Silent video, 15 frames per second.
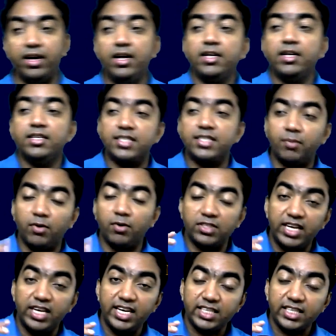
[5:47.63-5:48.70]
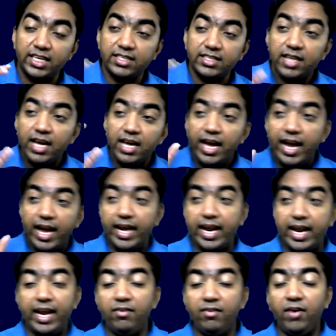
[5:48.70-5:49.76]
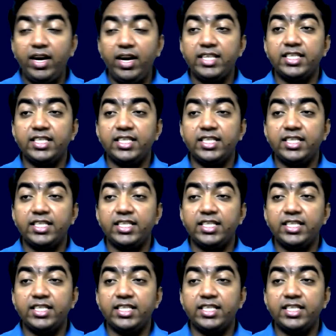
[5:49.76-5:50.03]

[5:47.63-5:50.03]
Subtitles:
Suppose the lesion is an N1 lesion,